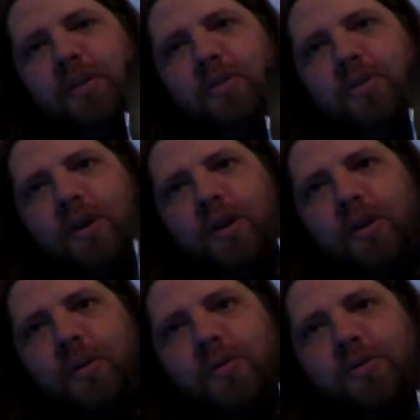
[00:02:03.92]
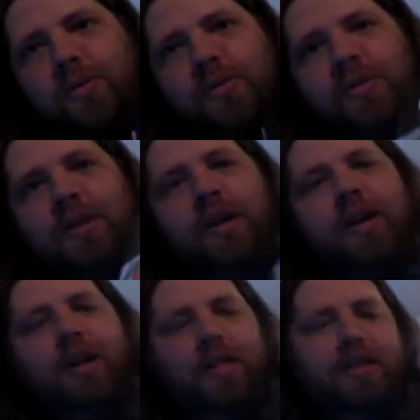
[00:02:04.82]
drink coasters.
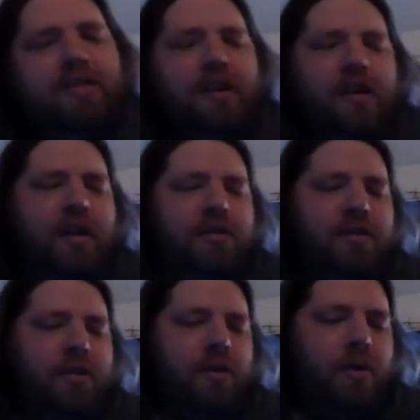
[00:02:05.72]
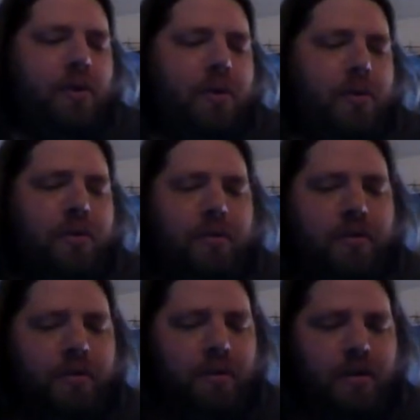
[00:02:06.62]
At least I guess they're all
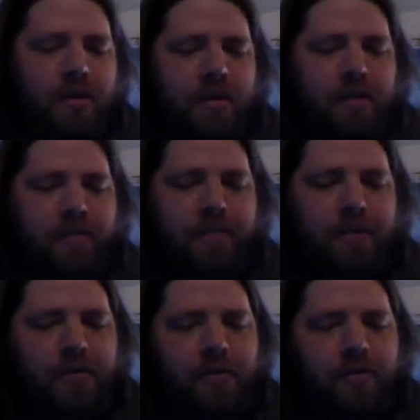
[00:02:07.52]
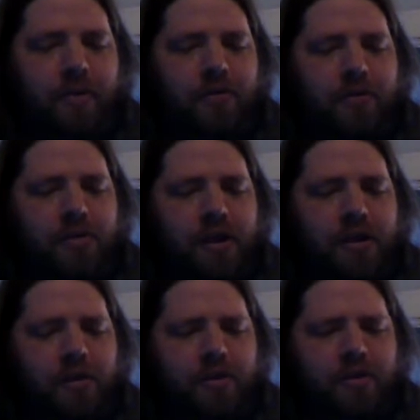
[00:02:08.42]
the Universal
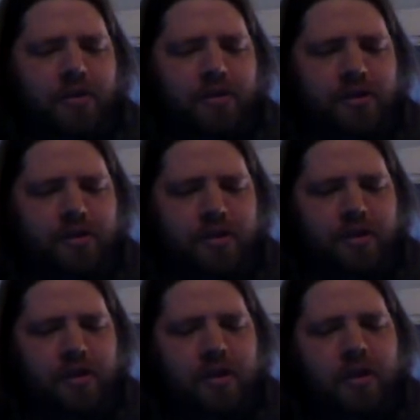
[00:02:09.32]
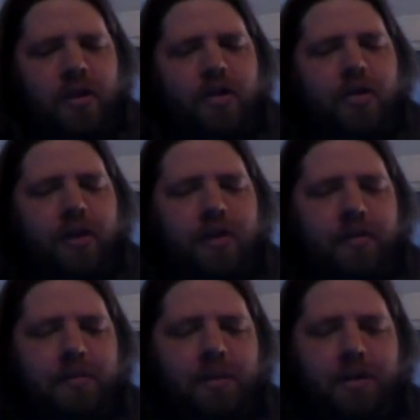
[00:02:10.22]
title. There's three of
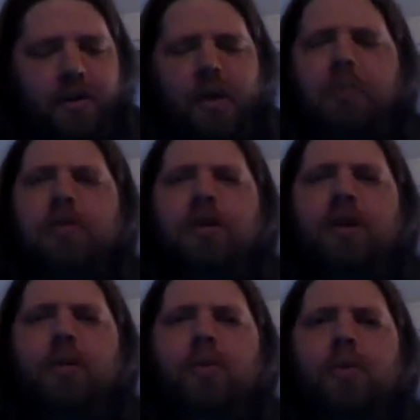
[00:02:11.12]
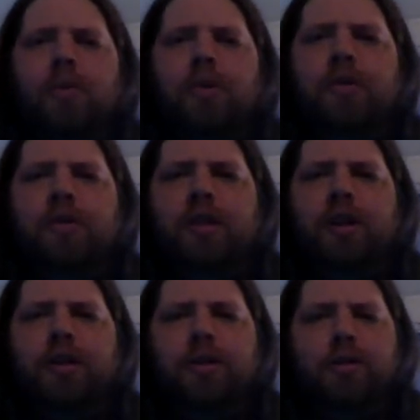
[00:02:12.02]
them in here. I wasn't going to
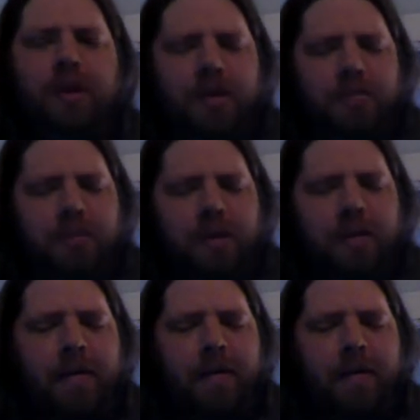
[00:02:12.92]
originally do this, but,